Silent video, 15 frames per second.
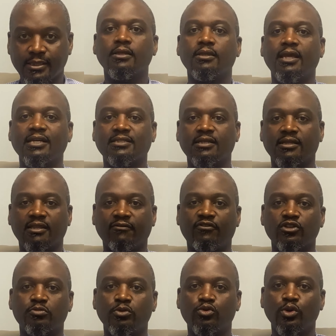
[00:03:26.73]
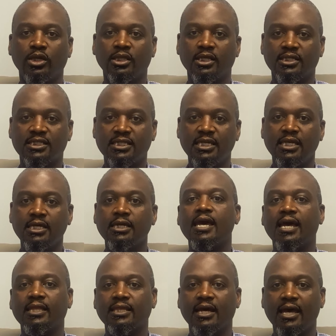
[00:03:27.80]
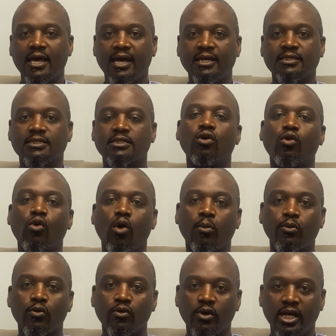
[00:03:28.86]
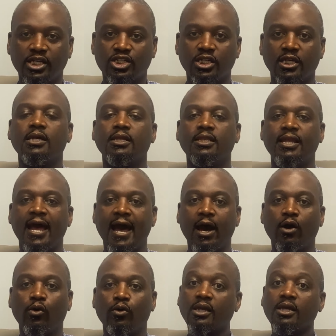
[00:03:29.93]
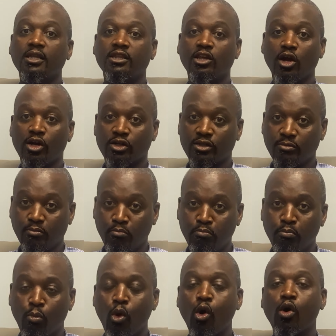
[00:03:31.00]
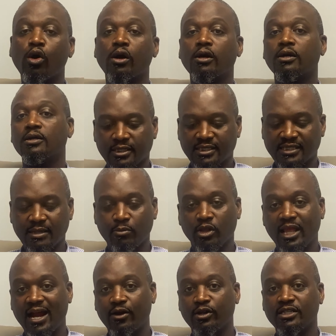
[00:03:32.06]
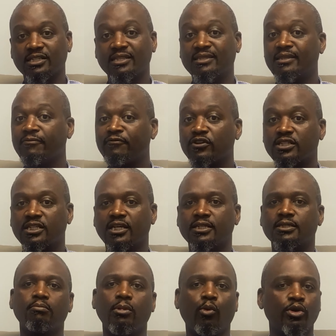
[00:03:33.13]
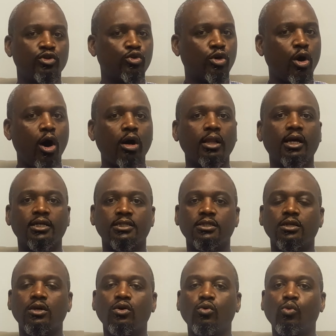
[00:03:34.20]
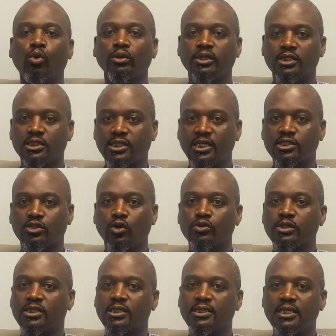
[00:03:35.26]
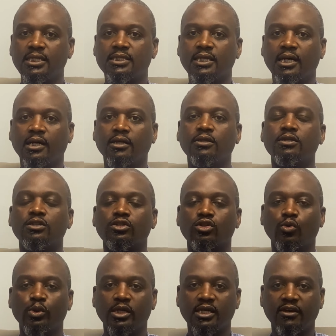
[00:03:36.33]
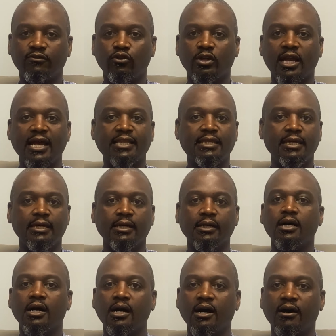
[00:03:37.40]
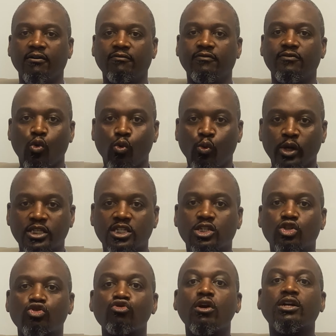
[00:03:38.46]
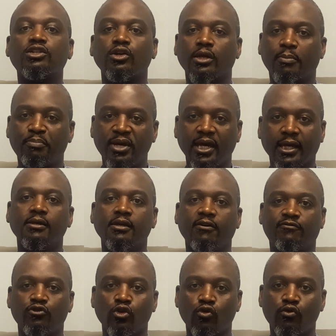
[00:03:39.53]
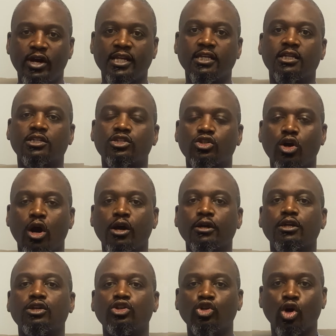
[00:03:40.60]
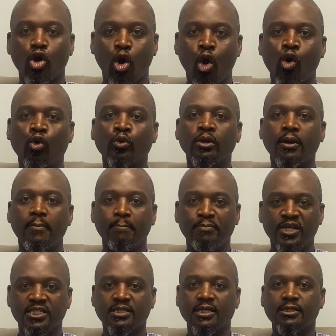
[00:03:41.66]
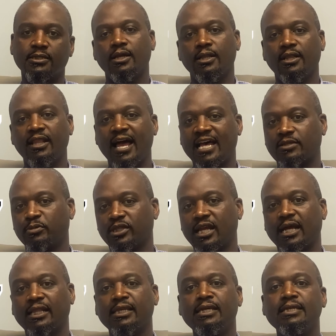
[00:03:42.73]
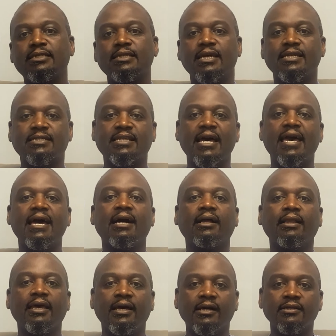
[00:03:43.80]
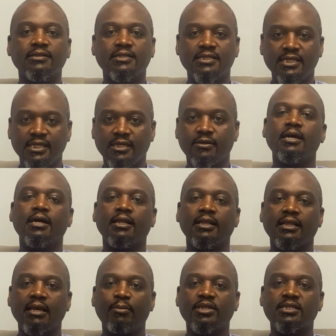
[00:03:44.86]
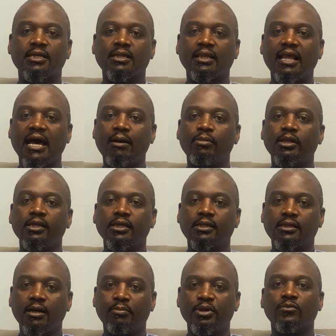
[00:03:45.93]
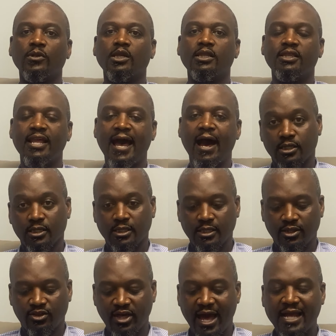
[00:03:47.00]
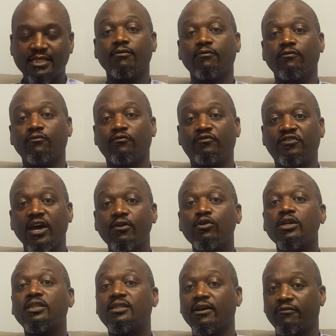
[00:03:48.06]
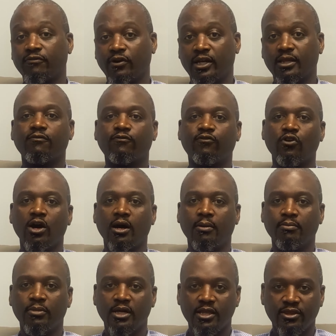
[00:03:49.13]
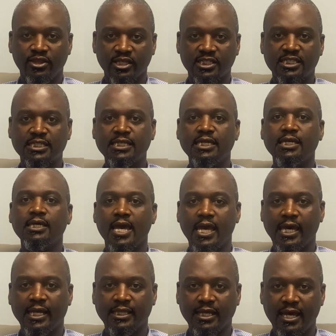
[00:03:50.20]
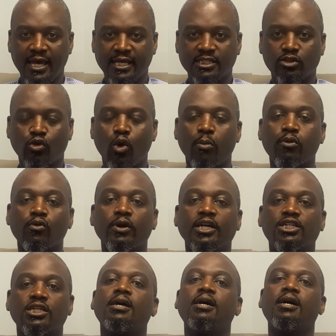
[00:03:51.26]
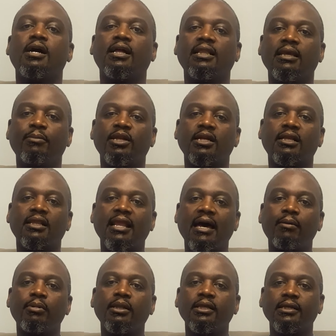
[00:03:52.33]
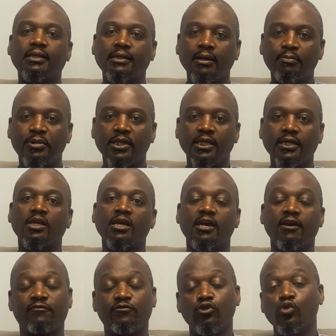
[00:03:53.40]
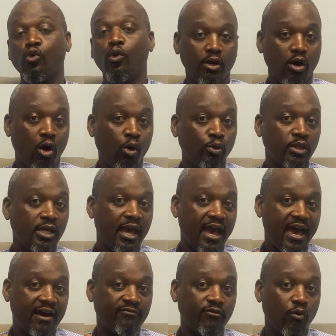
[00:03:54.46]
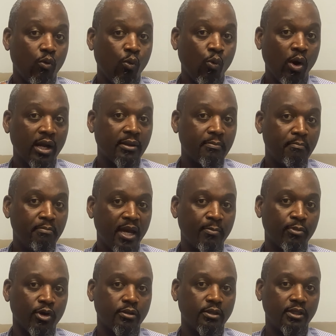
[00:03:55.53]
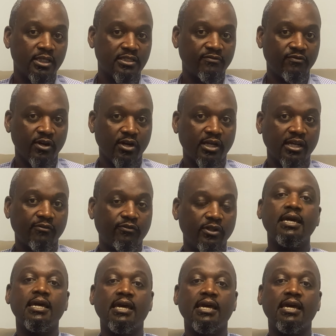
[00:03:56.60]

That's the difference between the C and the S corporation. Now, there are more similarities and differences, but when you call us, we'll discuss those into detail so we could give you an idea of which structure to pick if you're ready to start your own business. Last but not least is the LLC, Limited Liability Company. Now, that's very different from the C and the S corporation. A limited liability company, if you only have one member, listen very carefully.